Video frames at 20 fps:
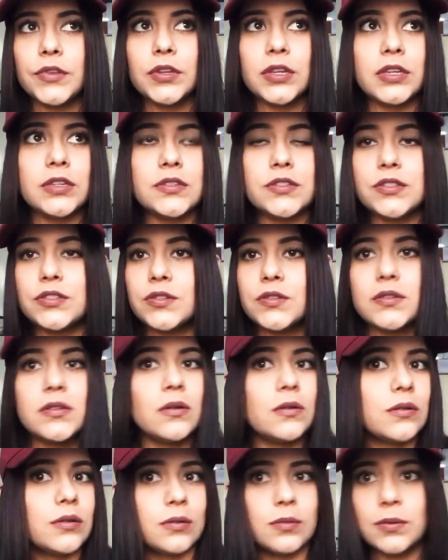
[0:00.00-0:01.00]
It's just
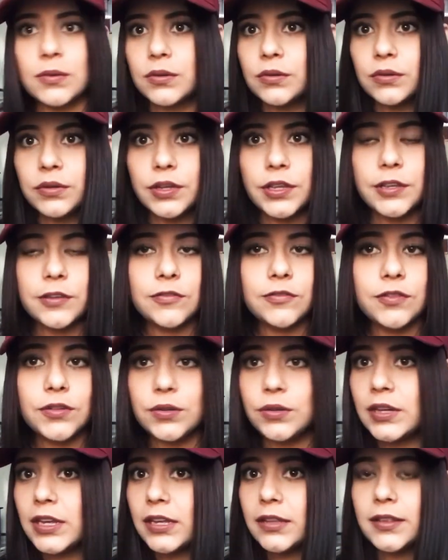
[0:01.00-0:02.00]
horrible. If
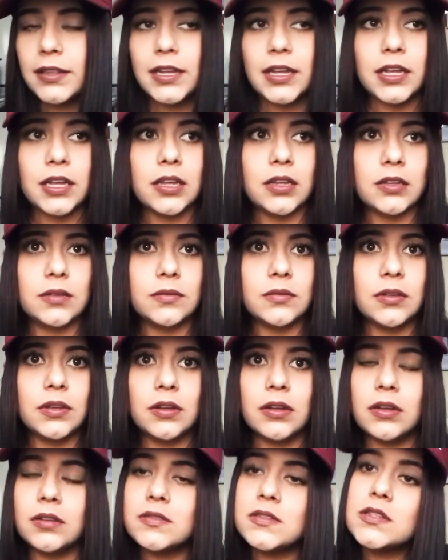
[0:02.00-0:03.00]
you get that,
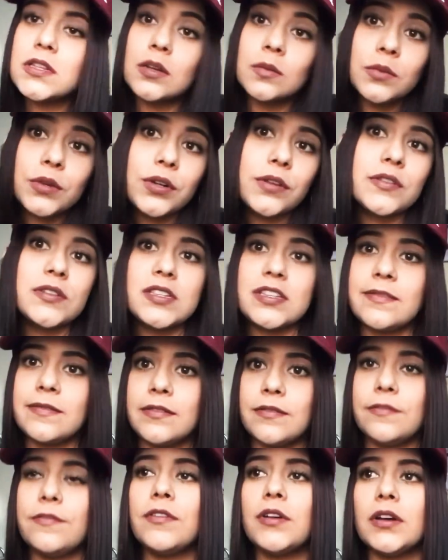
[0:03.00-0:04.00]
some girls
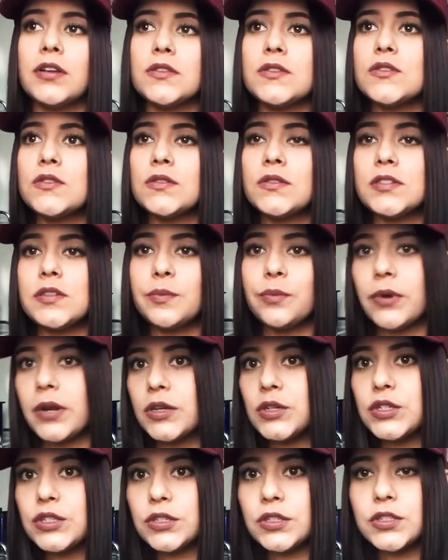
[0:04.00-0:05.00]
even fall into
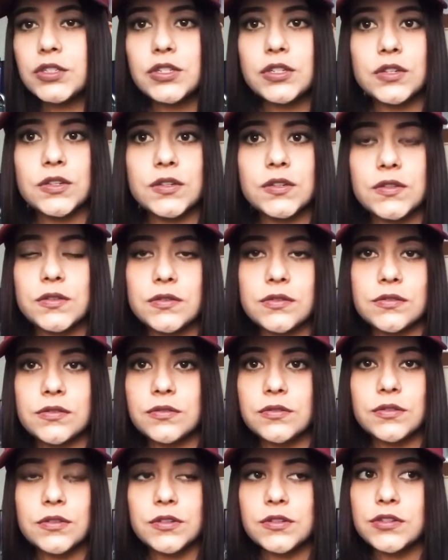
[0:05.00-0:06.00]
depression.
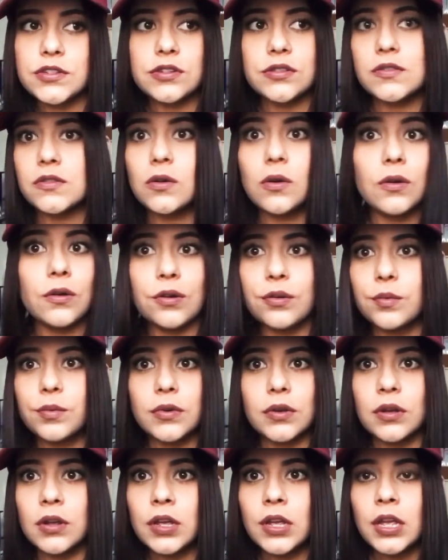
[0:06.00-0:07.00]
It's just
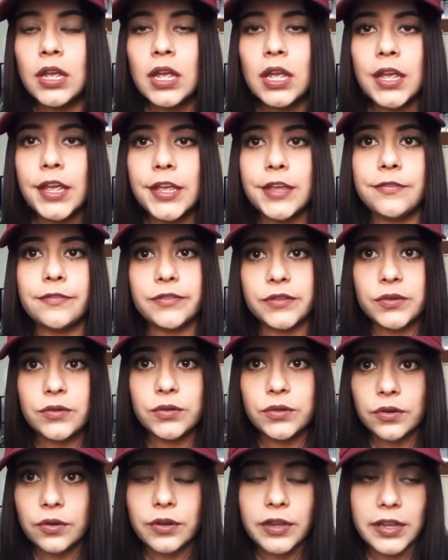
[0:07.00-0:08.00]
horrible. If
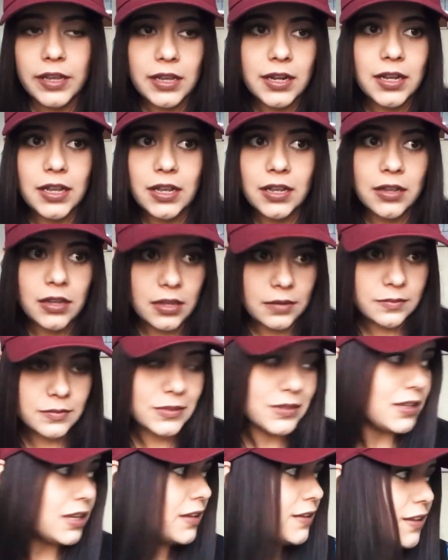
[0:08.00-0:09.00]
you don't get it, I
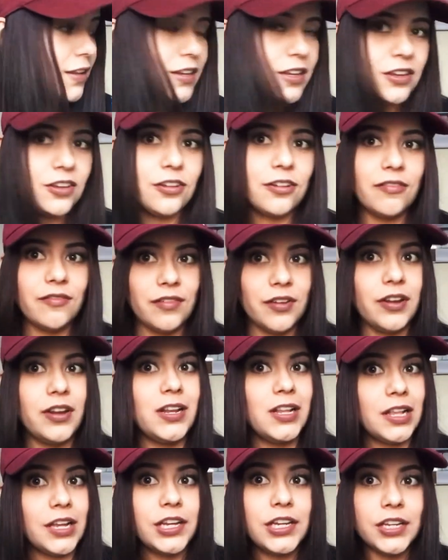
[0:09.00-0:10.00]
mean, I think you're a
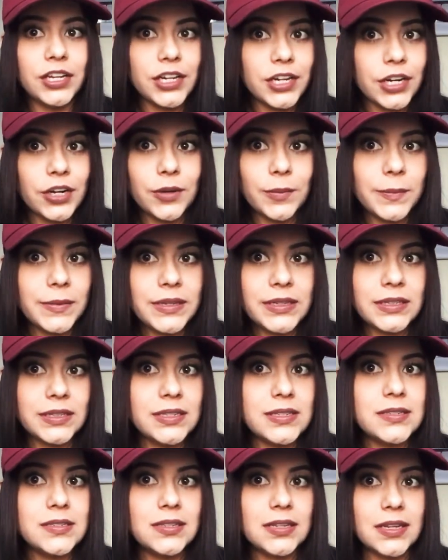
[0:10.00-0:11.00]
very lucky girl,
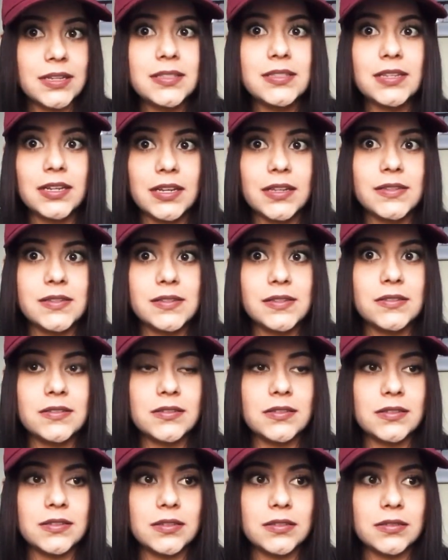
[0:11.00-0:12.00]
because it
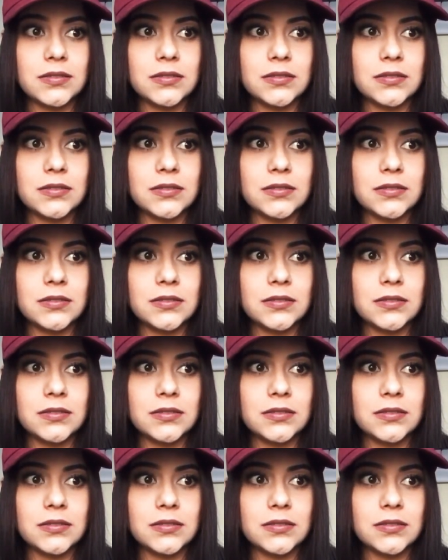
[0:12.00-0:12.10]
does